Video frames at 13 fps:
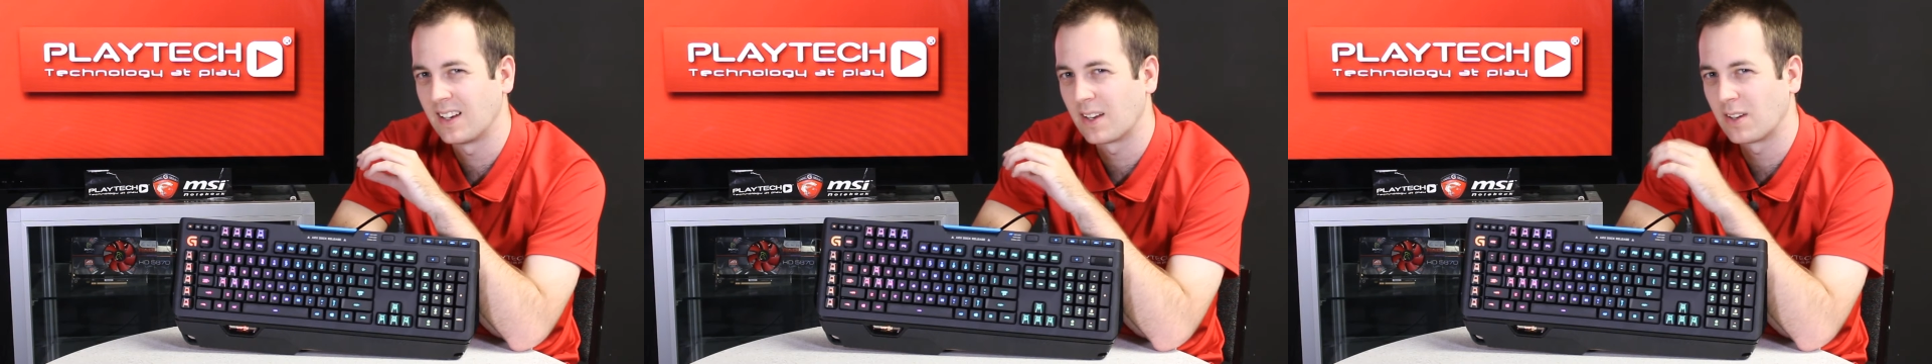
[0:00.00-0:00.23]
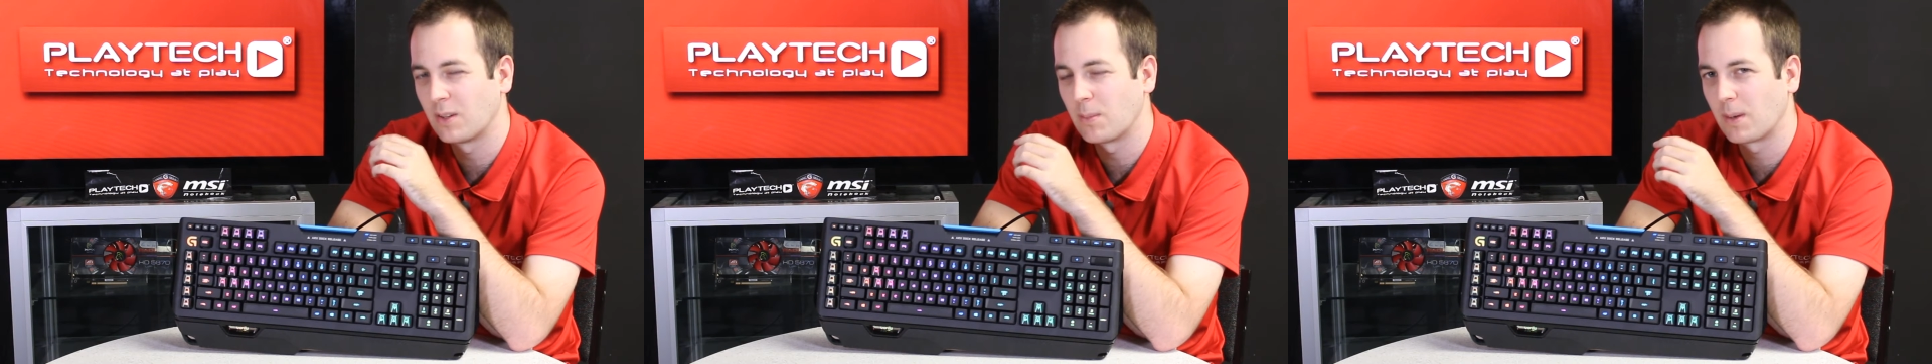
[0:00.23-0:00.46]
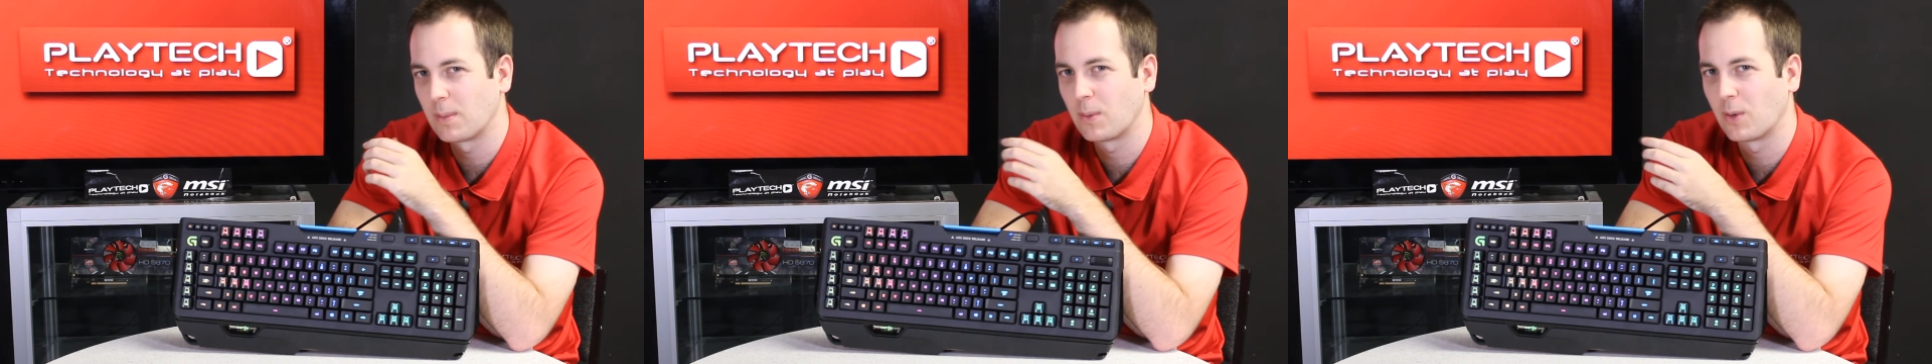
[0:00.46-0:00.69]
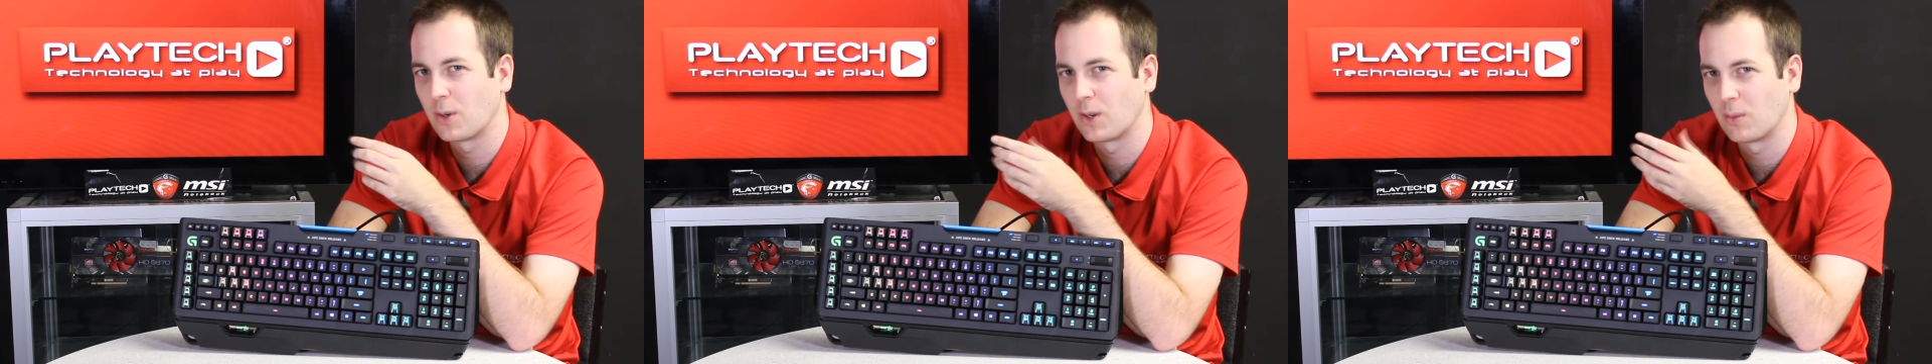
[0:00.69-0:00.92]
Now, you might
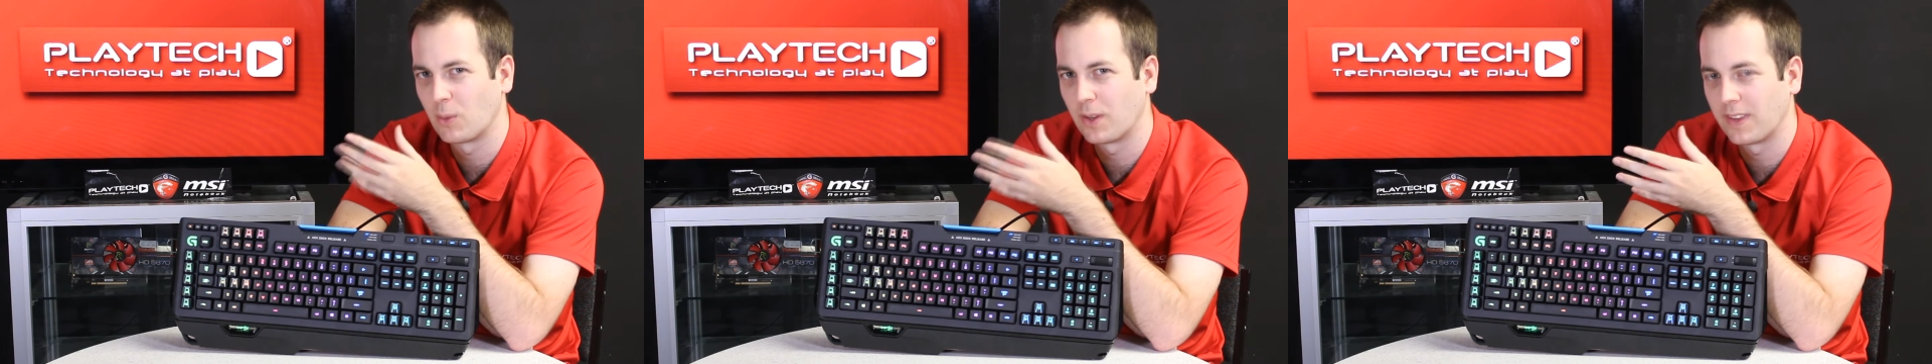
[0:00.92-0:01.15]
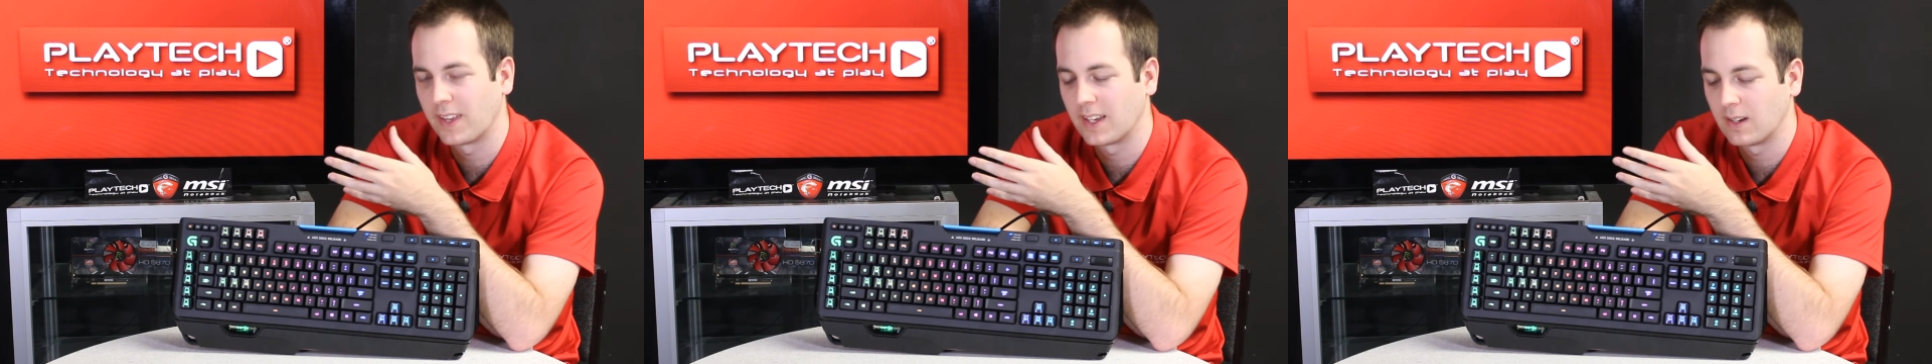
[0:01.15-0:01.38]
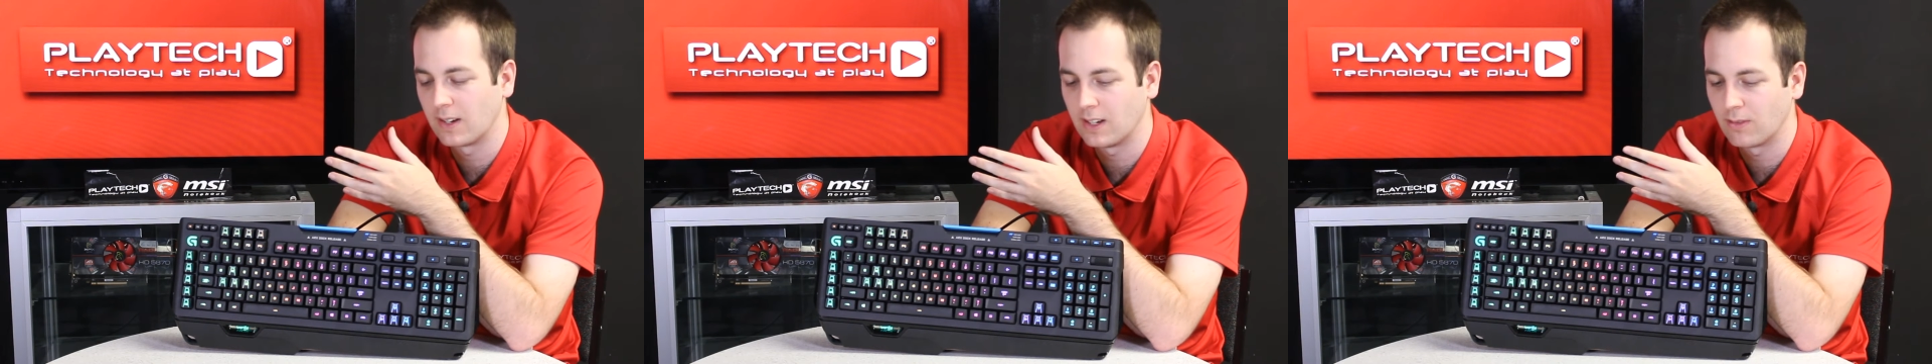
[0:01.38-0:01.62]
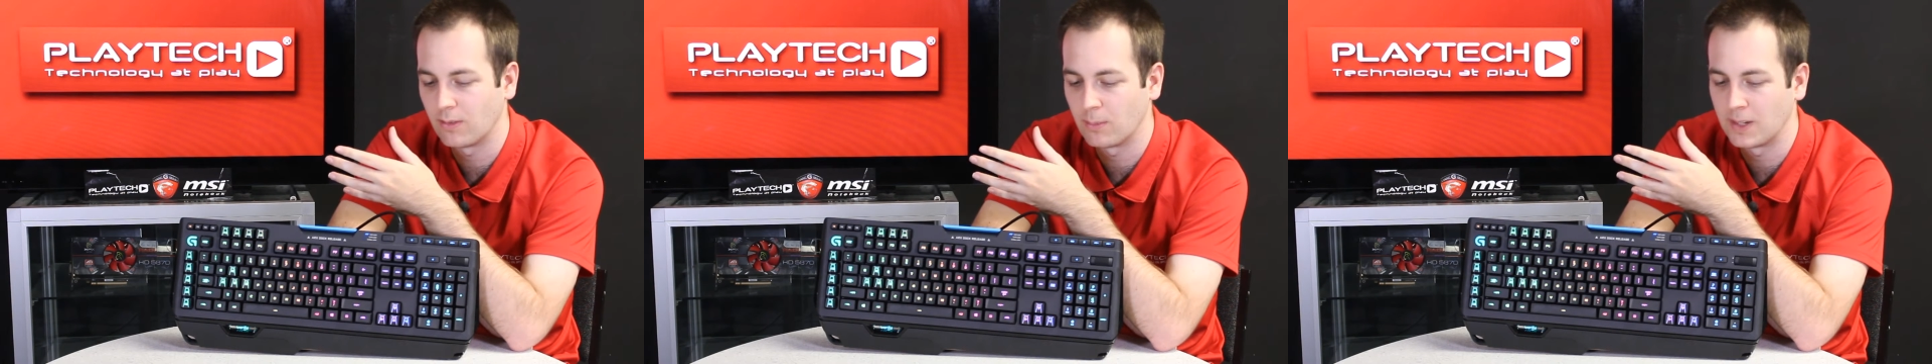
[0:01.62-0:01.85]
be wondering what that
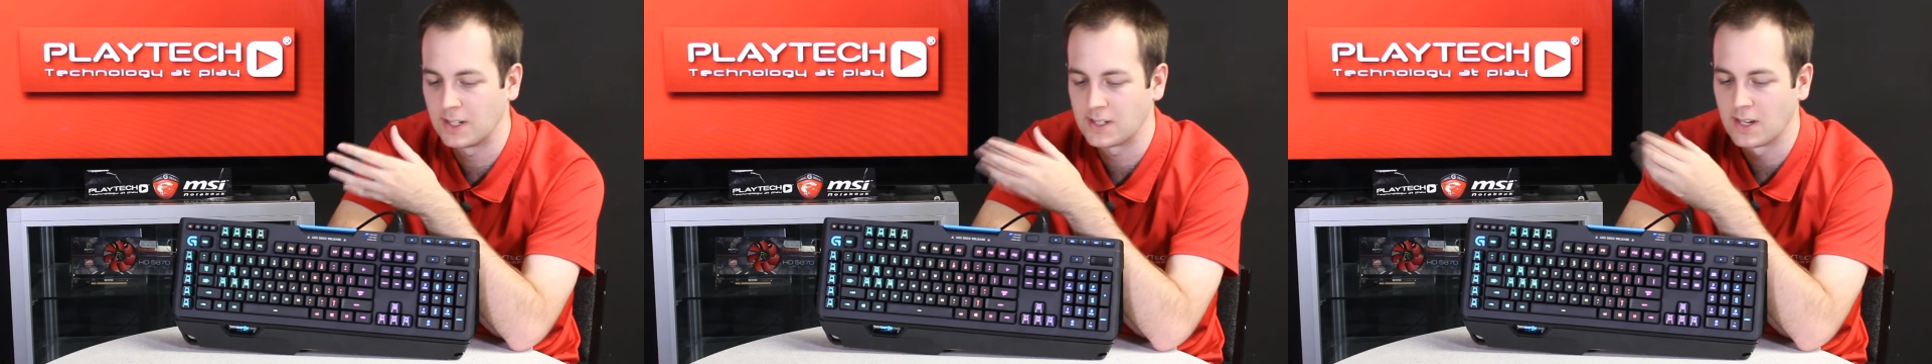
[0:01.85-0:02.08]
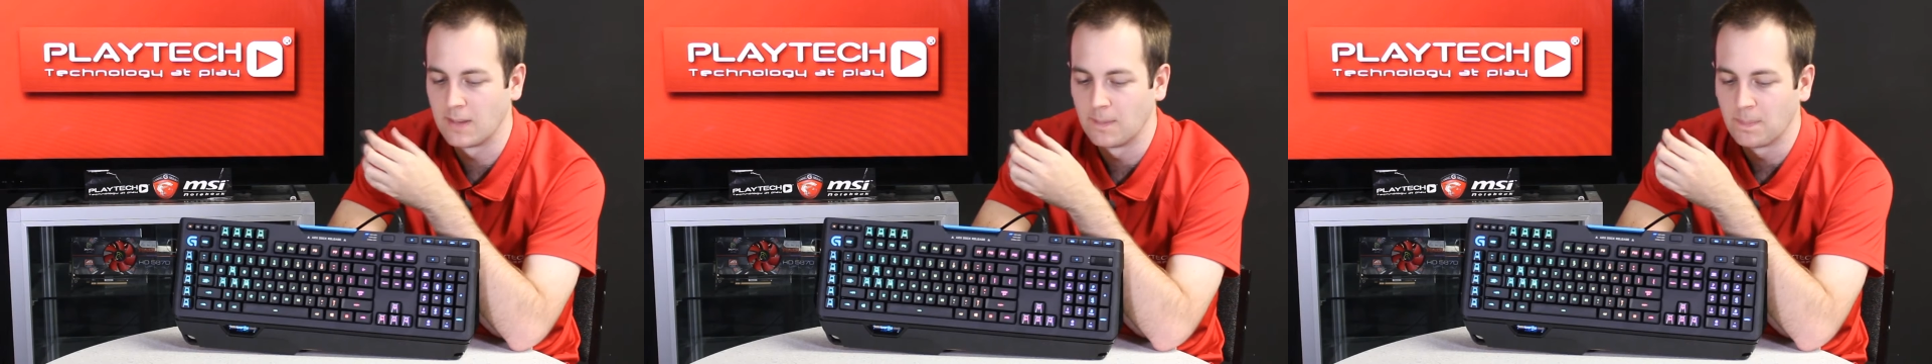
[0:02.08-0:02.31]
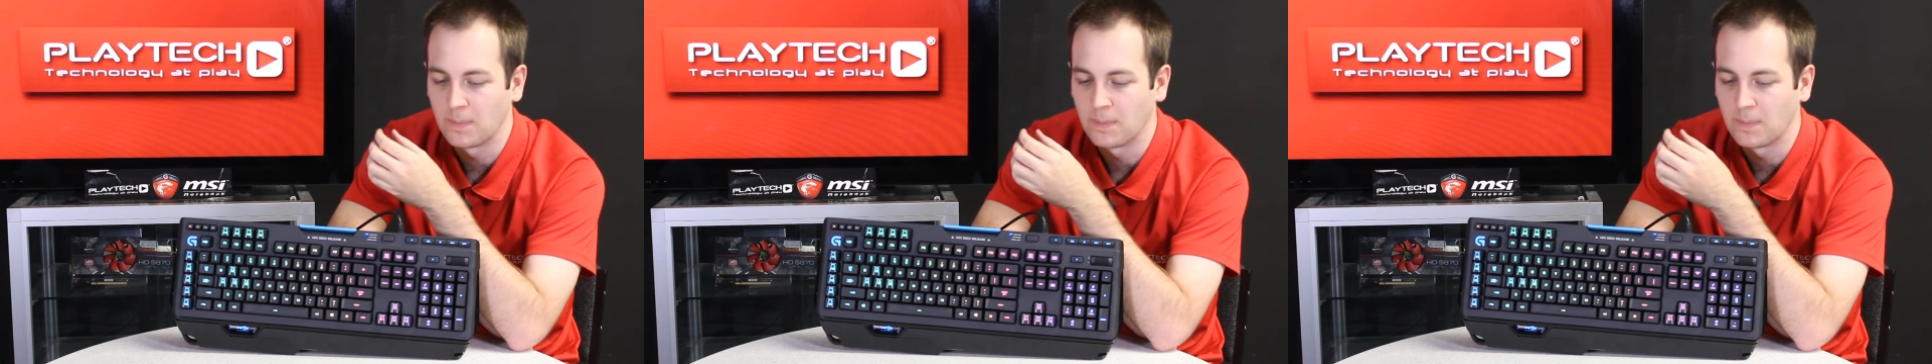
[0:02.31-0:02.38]
even means.